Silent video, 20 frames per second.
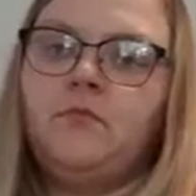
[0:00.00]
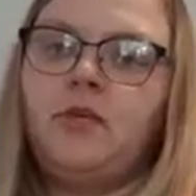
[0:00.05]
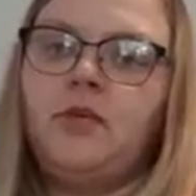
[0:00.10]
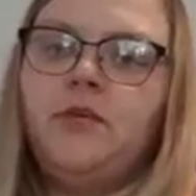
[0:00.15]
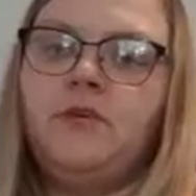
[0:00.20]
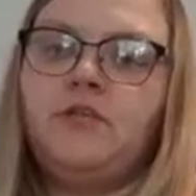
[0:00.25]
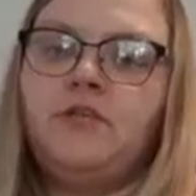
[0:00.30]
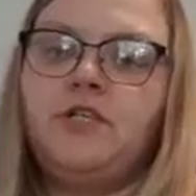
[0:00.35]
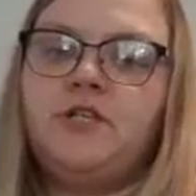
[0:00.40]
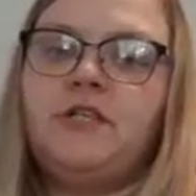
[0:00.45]

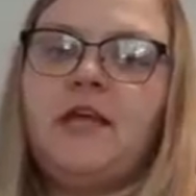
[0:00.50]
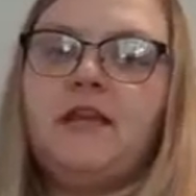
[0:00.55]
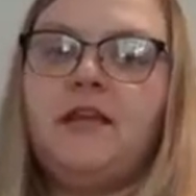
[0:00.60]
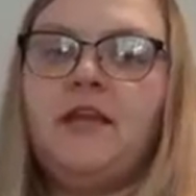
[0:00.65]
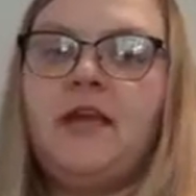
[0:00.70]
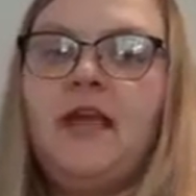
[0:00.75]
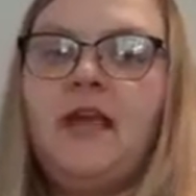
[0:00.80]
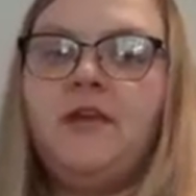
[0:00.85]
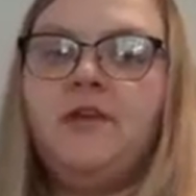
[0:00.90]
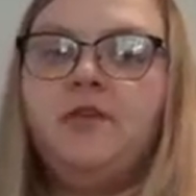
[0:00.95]
And you just set the
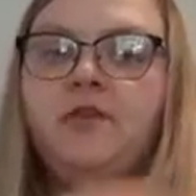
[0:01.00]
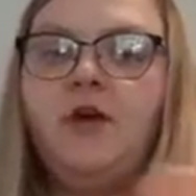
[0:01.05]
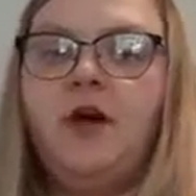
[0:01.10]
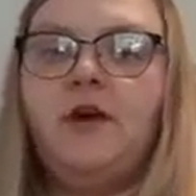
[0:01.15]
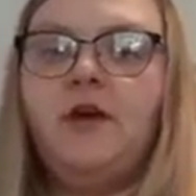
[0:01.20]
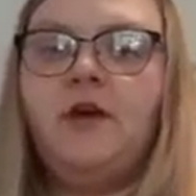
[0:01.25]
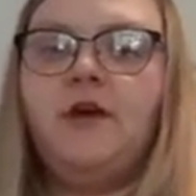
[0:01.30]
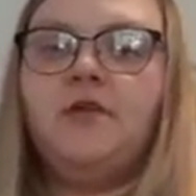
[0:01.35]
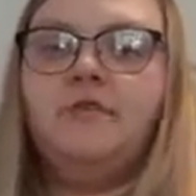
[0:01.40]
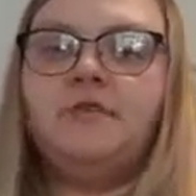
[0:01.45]
candle
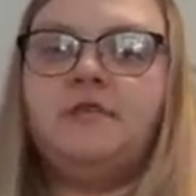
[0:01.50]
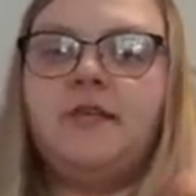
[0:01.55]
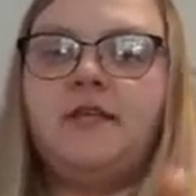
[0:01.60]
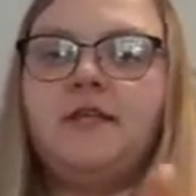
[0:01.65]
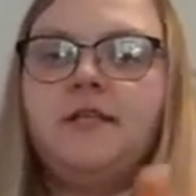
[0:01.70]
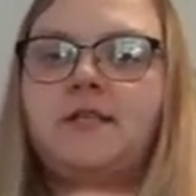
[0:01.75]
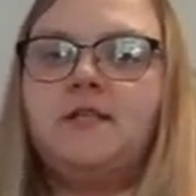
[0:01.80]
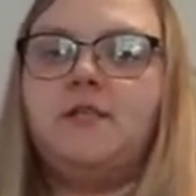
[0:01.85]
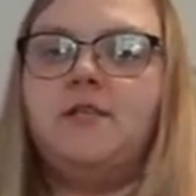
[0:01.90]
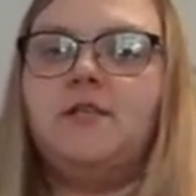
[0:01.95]
on it and it was
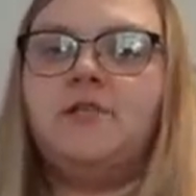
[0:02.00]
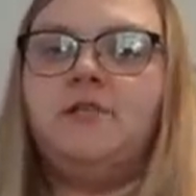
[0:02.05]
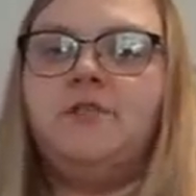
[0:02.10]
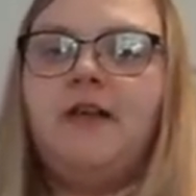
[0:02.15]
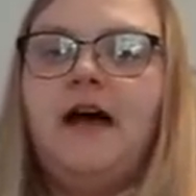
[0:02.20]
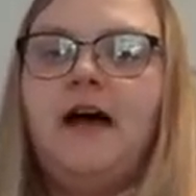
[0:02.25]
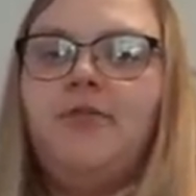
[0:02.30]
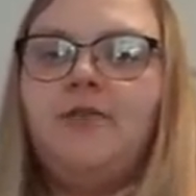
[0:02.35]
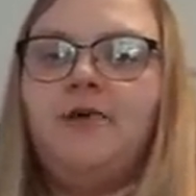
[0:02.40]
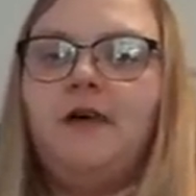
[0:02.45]
like this little
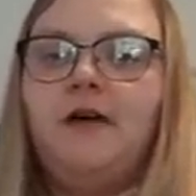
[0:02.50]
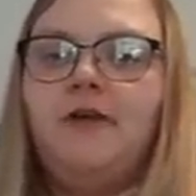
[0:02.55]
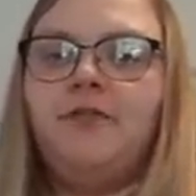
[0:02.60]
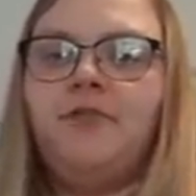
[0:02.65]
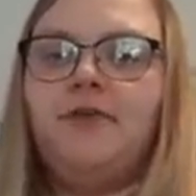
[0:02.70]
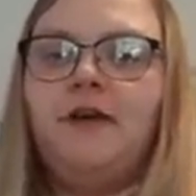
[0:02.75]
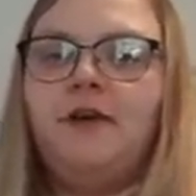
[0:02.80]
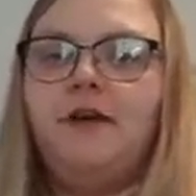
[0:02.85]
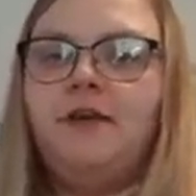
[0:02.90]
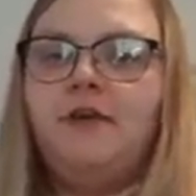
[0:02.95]
flat round
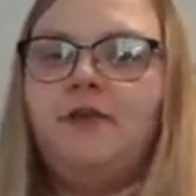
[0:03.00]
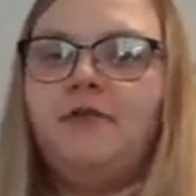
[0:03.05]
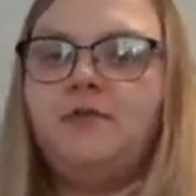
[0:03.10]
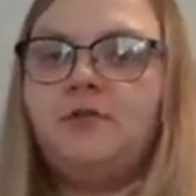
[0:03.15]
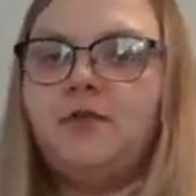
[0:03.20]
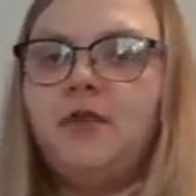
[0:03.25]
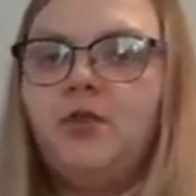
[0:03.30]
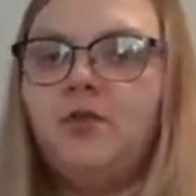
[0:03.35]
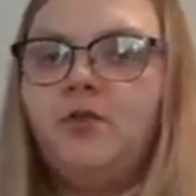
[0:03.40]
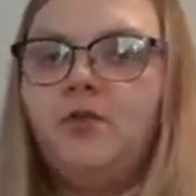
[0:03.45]
thing and it
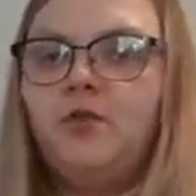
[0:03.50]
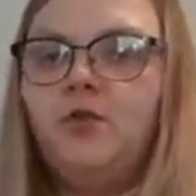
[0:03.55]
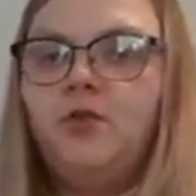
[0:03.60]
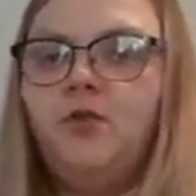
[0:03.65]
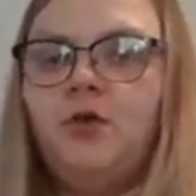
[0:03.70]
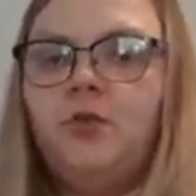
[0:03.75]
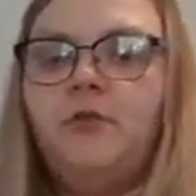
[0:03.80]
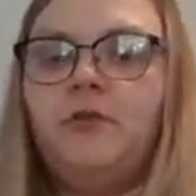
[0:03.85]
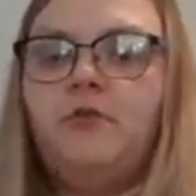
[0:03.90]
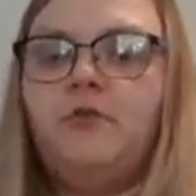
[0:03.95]
was like a little
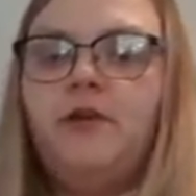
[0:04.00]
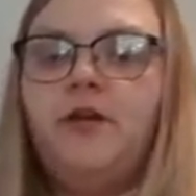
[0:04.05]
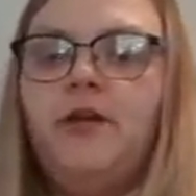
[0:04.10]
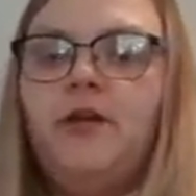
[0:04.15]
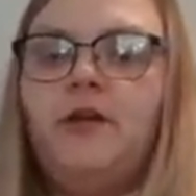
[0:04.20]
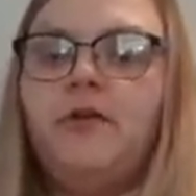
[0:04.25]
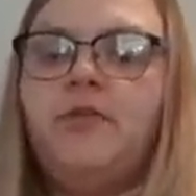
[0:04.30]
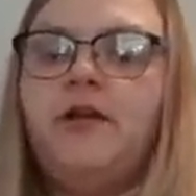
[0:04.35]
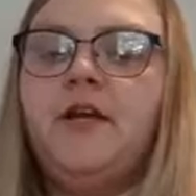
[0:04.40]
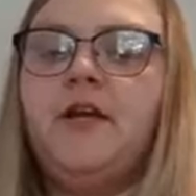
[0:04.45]
warming
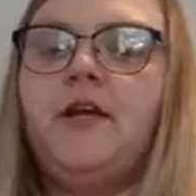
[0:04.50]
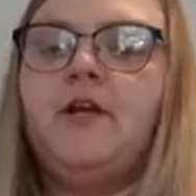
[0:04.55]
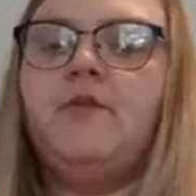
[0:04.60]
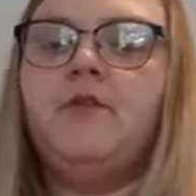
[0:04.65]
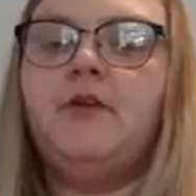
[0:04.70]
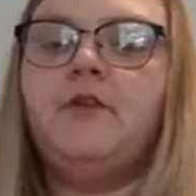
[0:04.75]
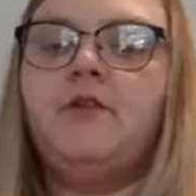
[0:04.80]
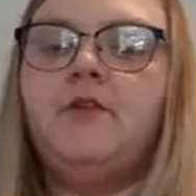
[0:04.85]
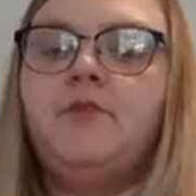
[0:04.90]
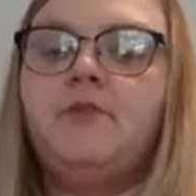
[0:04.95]
plate. I'm going to get
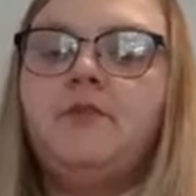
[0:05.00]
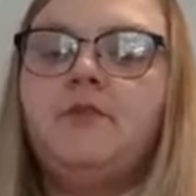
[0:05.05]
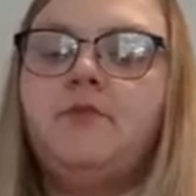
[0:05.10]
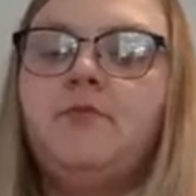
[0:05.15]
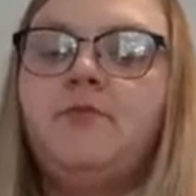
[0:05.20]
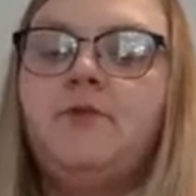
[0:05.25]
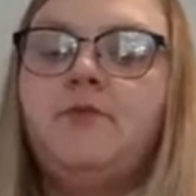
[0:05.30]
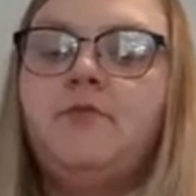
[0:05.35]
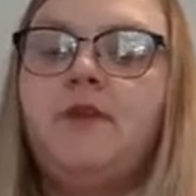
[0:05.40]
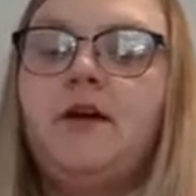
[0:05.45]
one of those to
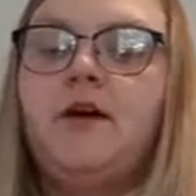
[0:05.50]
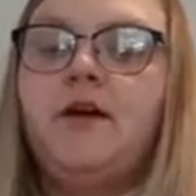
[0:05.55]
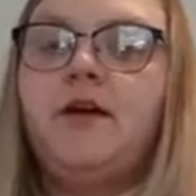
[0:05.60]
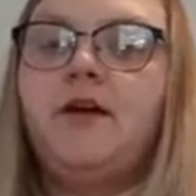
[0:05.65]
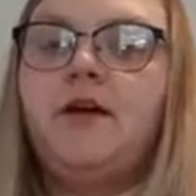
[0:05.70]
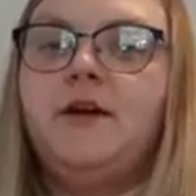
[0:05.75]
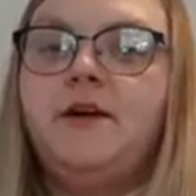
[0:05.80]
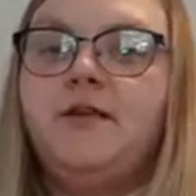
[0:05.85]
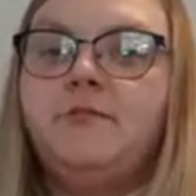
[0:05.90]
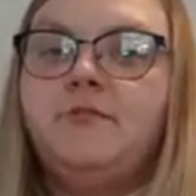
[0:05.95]
put
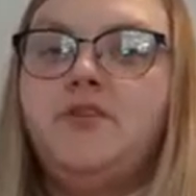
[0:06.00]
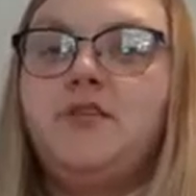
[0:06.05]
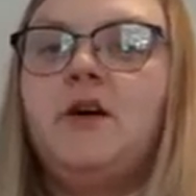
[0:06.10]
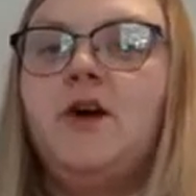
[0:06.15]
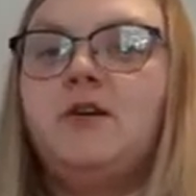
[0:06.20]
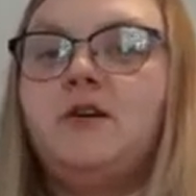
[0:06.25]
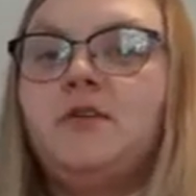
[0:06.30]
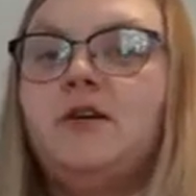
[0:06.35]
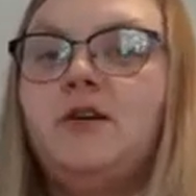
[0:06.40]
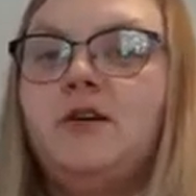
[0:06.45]
my
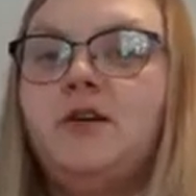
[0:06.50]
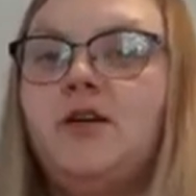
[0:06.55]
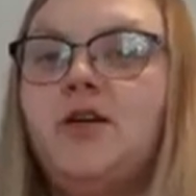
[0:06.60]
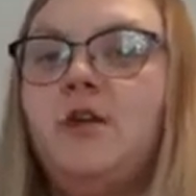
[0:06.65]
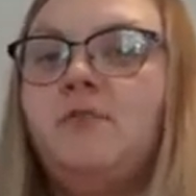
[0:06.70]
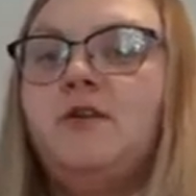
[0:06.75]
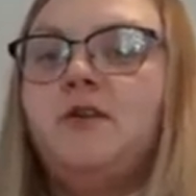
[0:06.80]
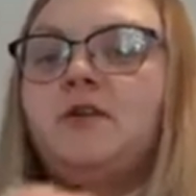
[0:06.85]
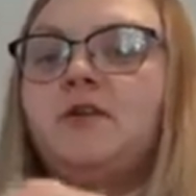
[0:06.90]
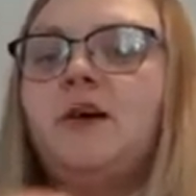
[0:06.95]
sauce on to
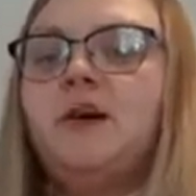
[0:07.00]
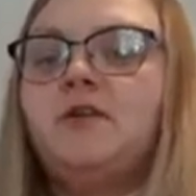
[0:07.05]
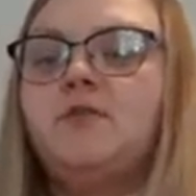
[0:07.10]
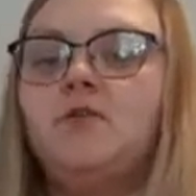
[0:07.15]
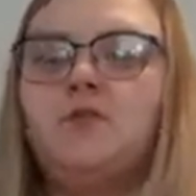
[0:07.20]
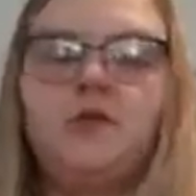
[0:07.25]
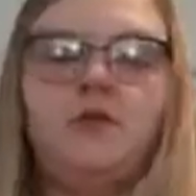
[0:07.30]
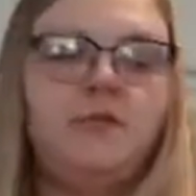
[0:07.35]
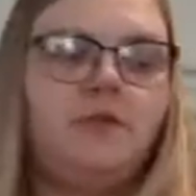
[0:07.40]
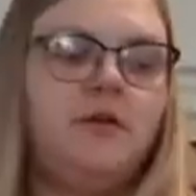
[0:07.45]
keep my sauce
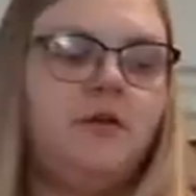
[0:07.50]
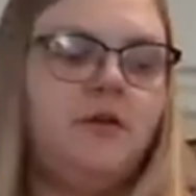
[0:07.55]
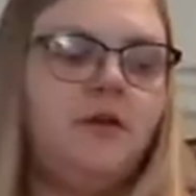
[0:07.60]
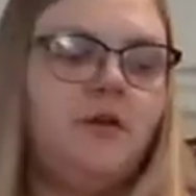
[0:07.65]
warm.